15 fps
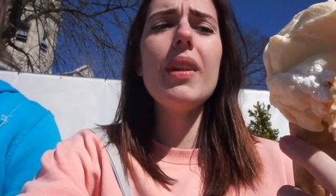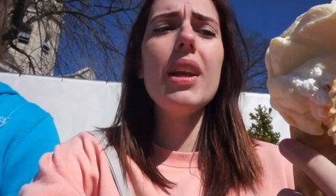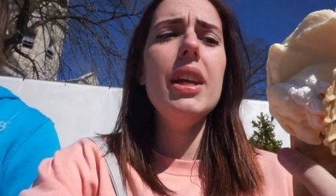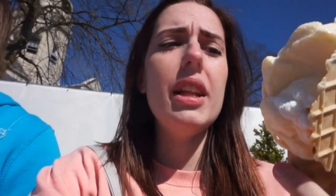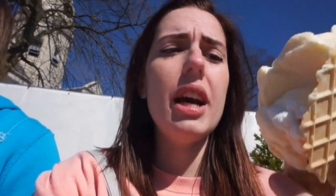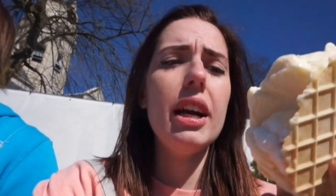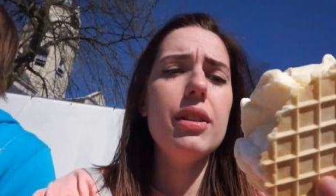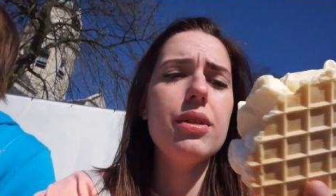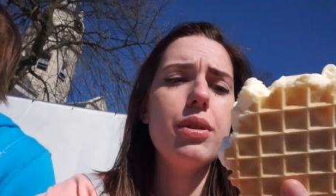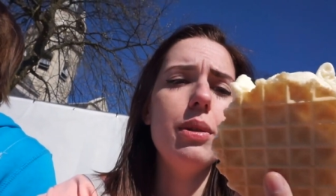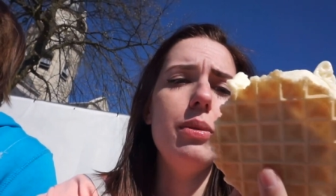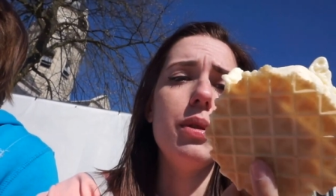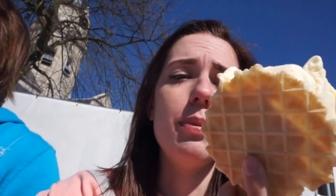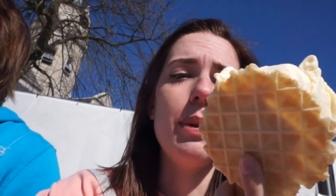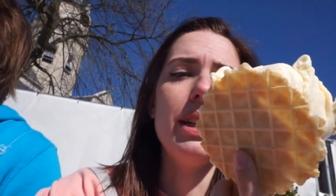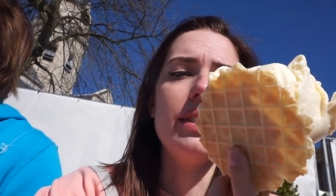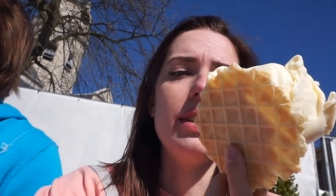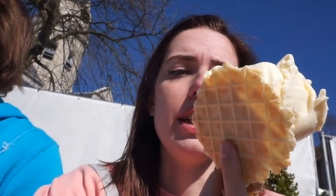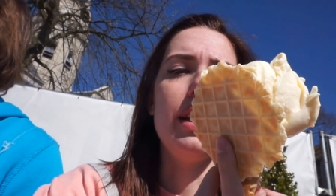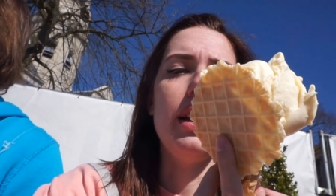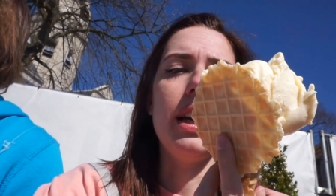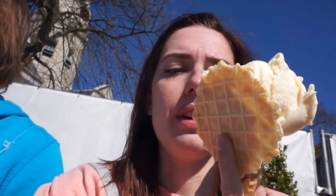And the ice cream is
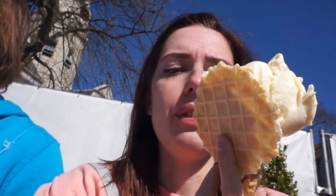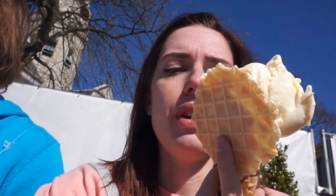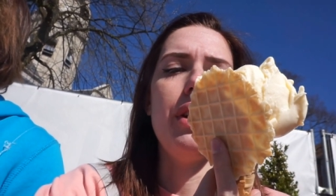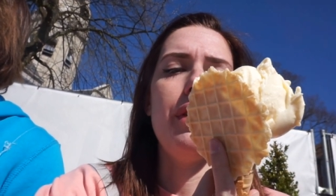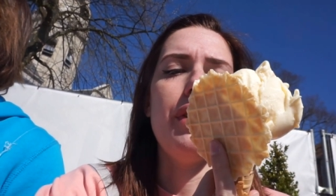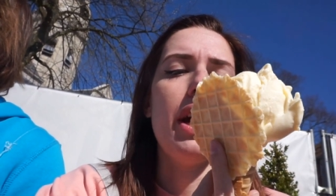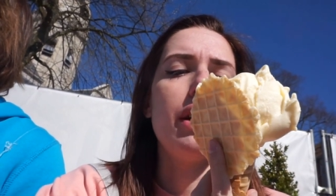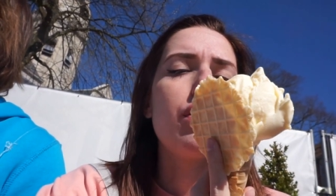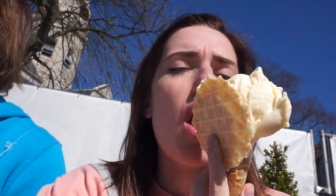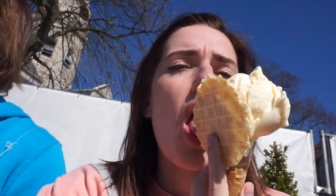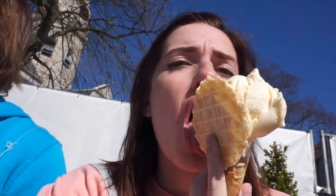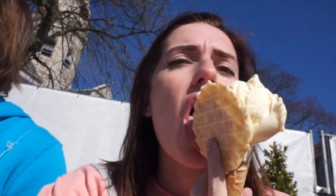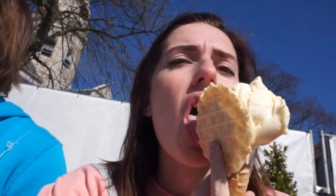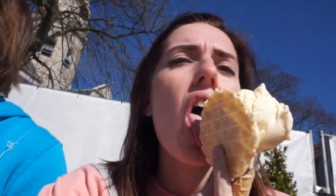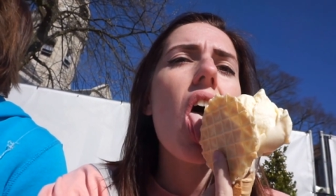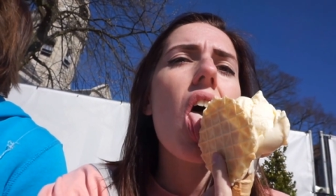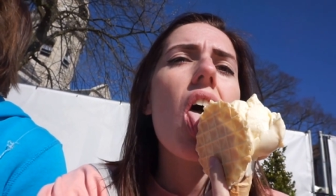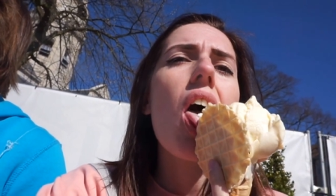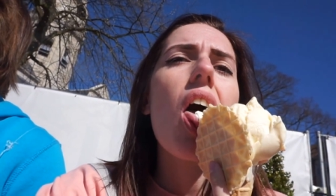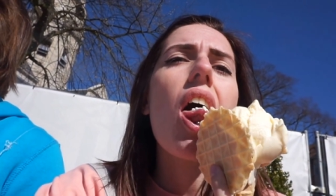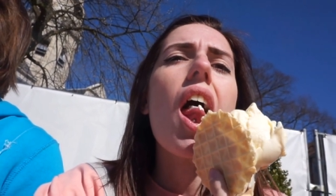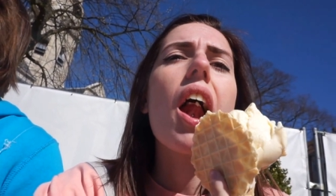melting like very fast.
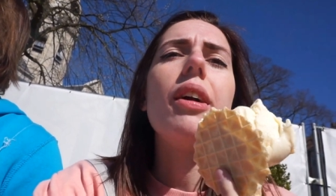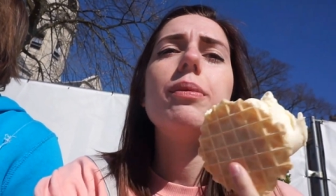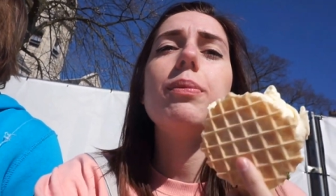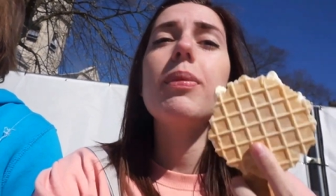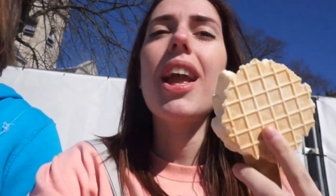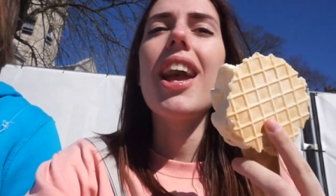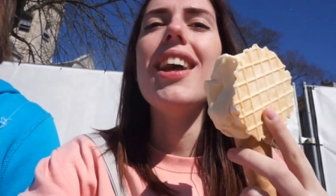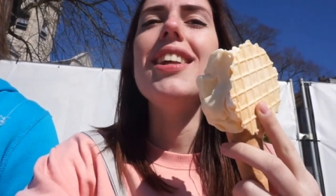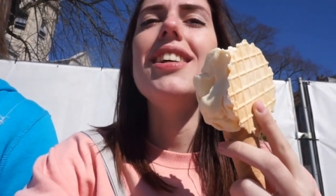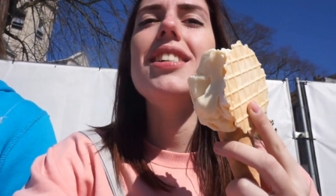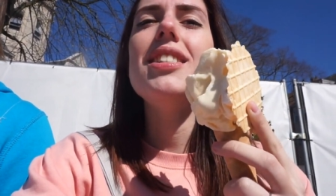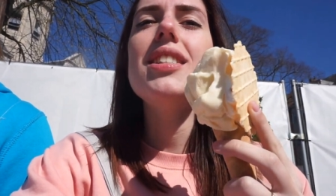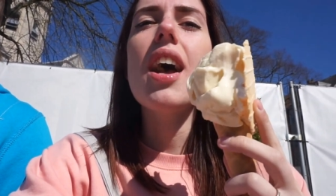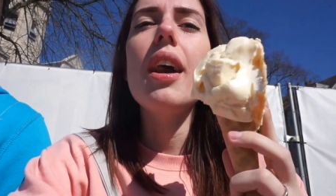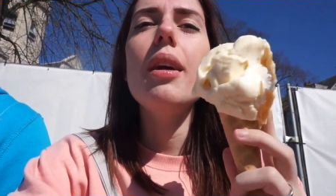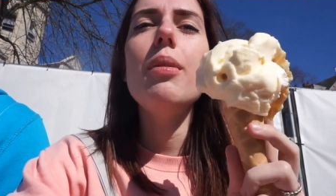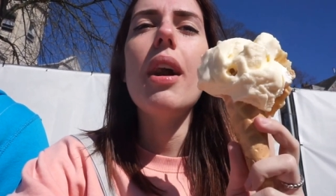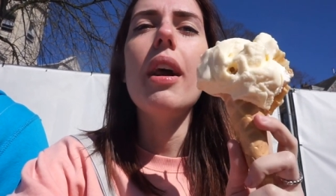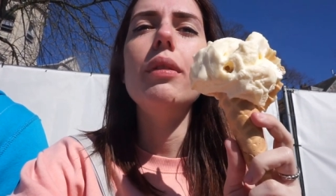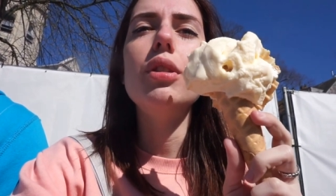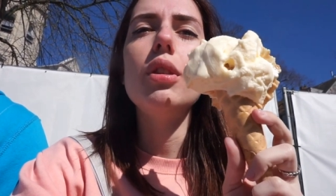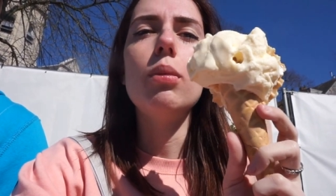And inside we
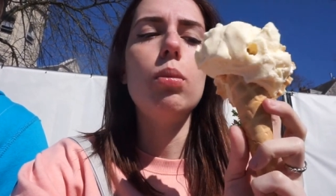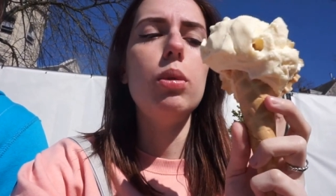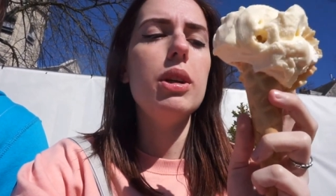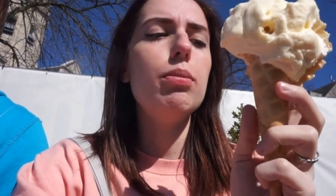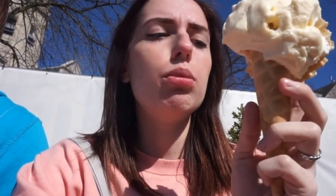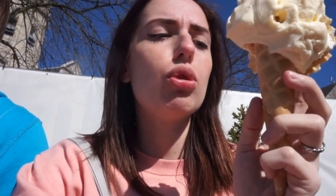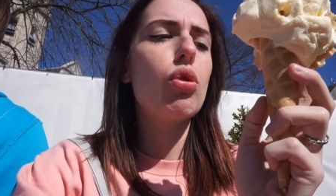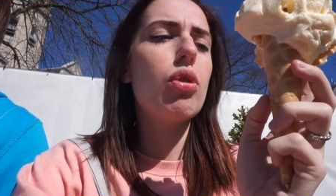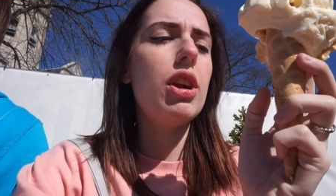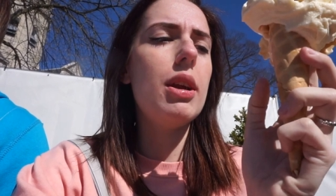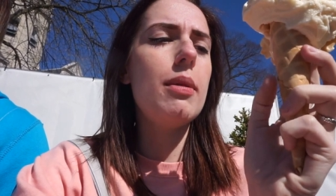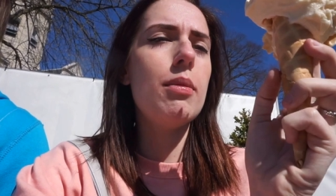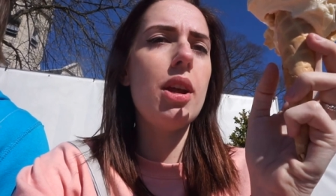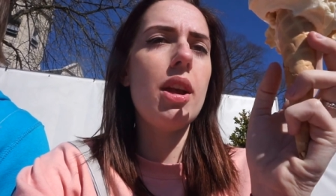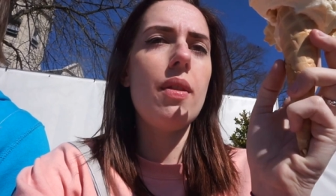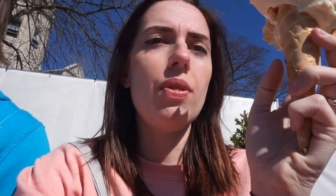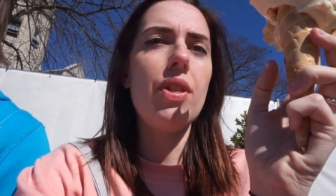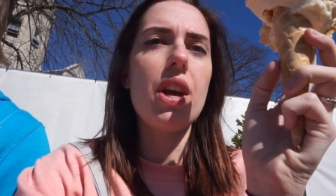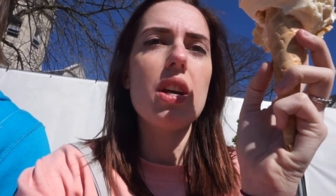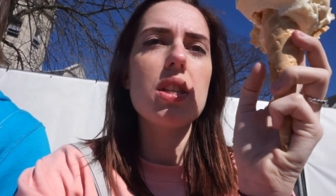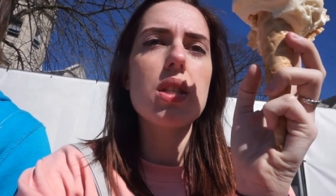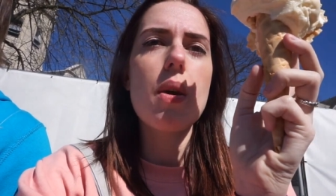have some whipped cream in
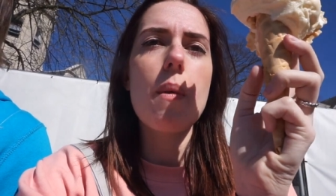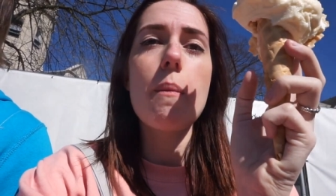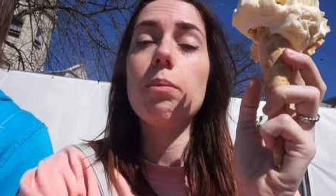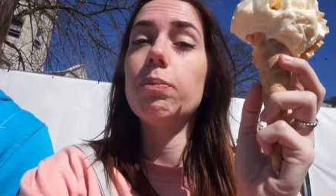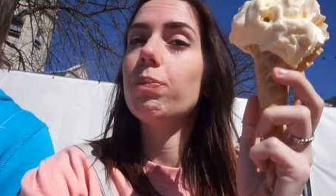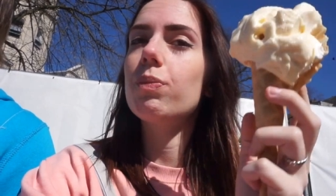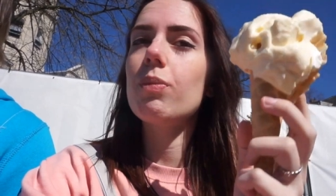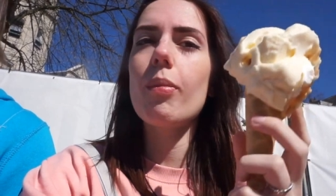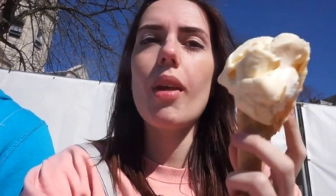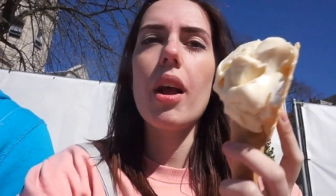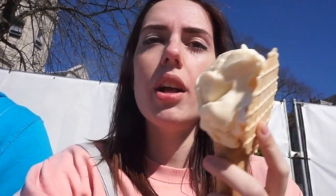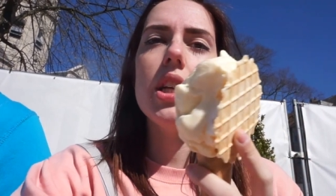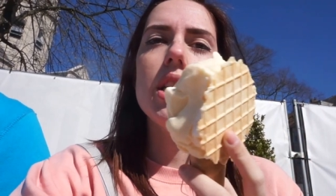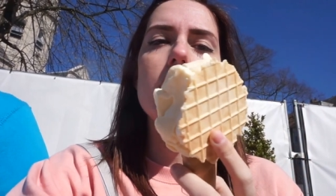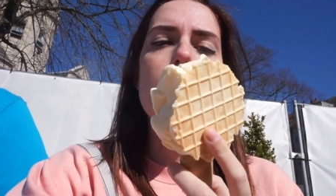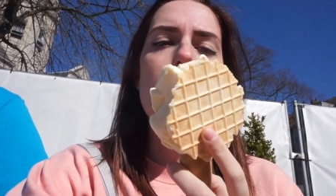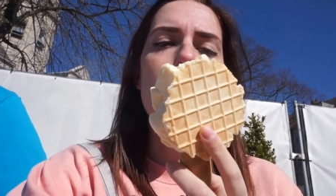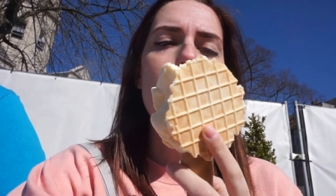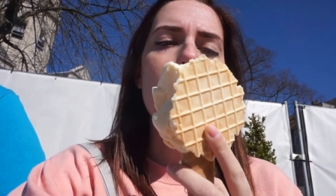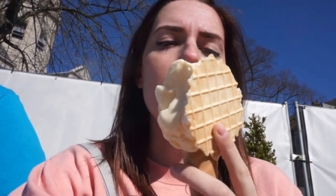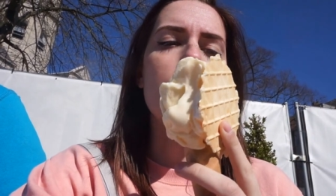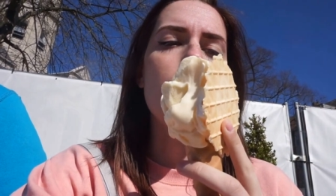this. It's the
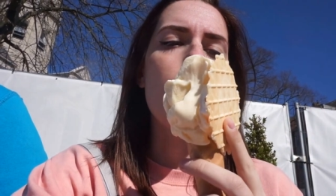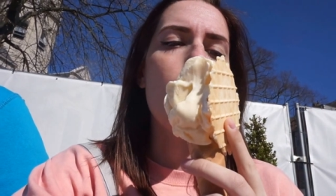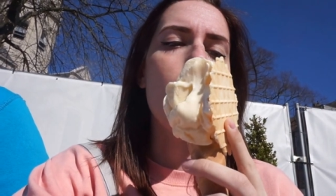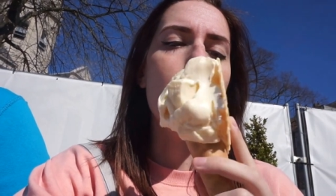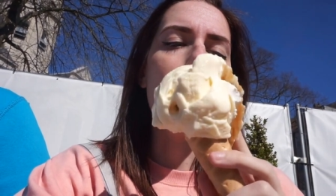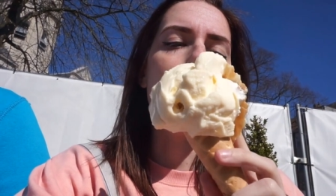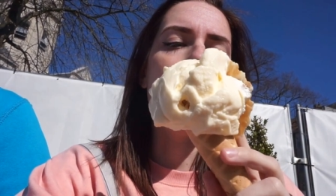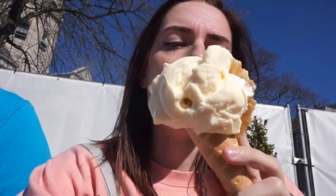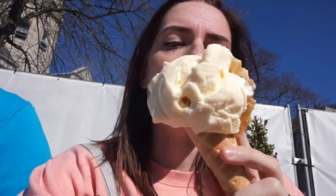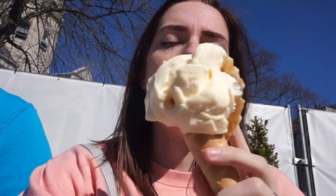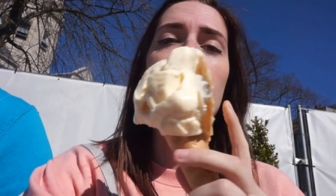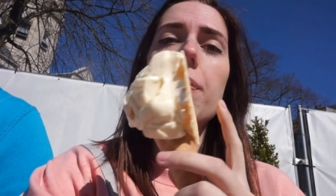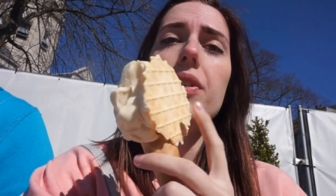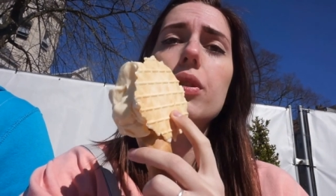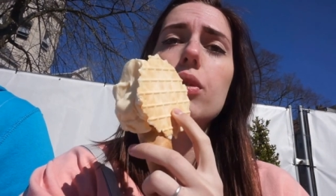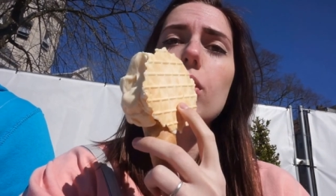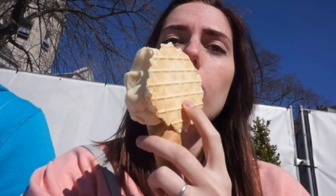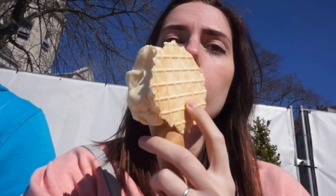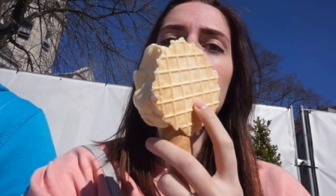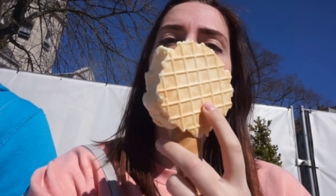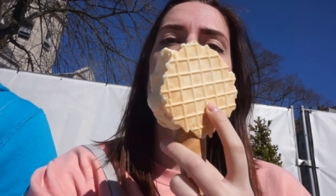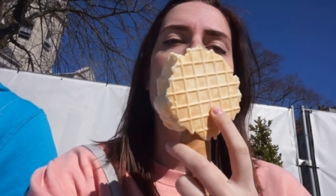best. Oh my god. And this
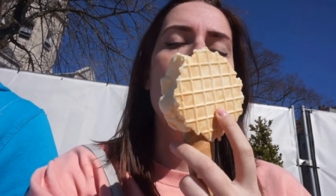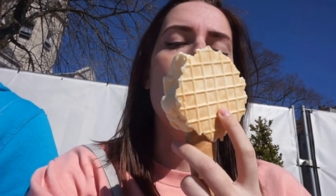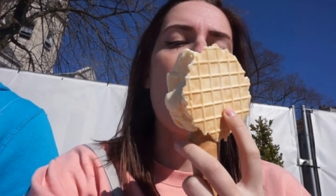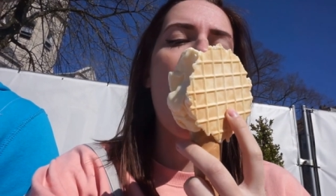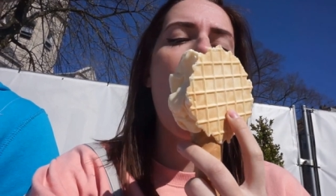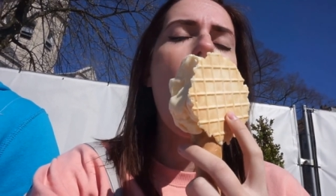cookie. Oh.